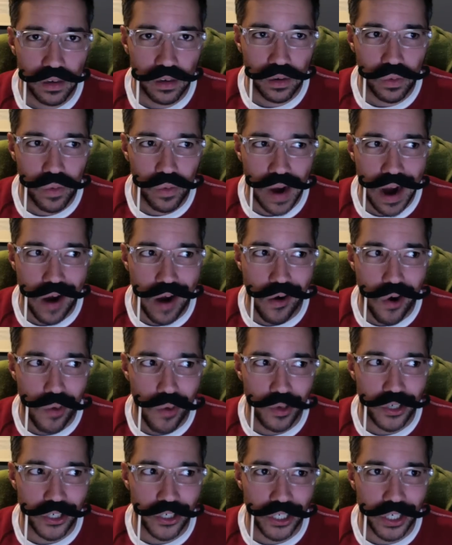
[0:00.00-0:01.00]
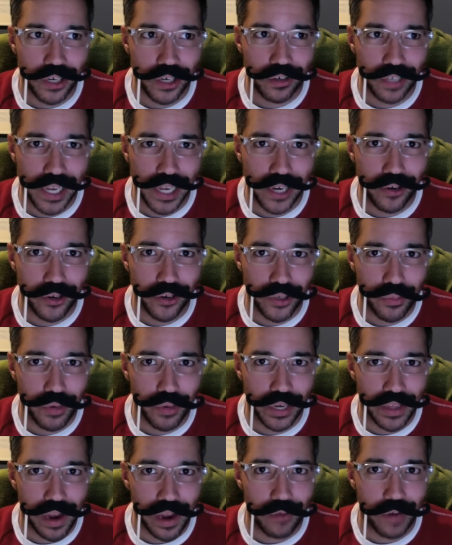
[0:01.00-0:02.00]
Wow, almost a year later and you
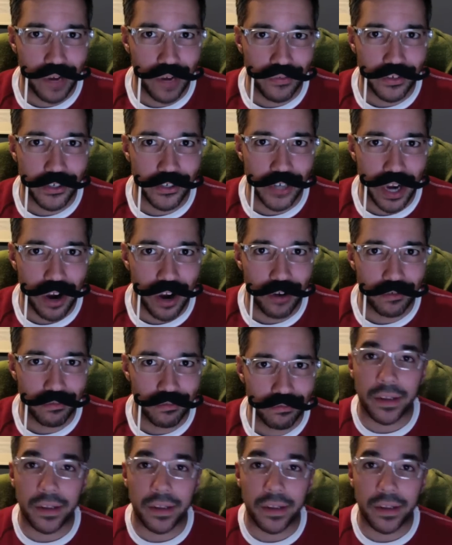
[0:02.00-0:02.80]
bring that reference out.